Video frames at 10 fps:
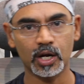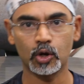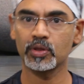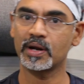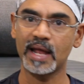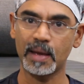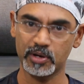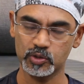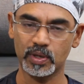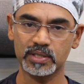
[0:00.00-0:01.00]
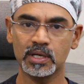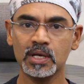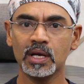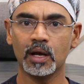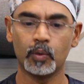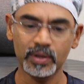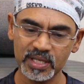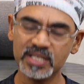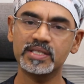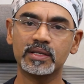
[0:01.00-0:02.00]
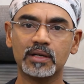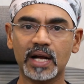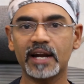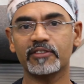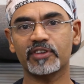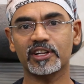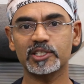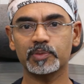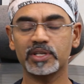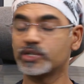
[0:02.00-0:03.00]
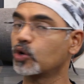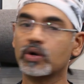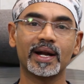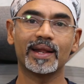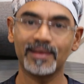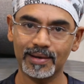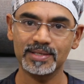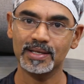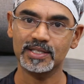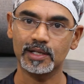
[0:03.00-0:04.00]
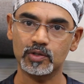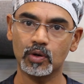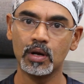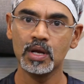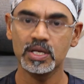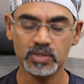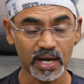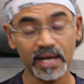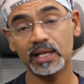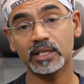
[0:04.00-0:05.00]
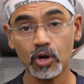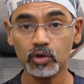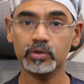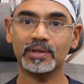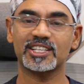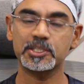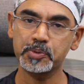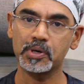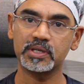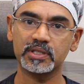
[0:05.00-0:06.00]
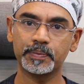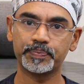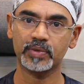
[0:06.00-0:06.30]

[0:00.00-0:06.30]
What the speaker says: donor damage wise. With this kind of transplant, you don't get any results also. So kindly talk to your expert.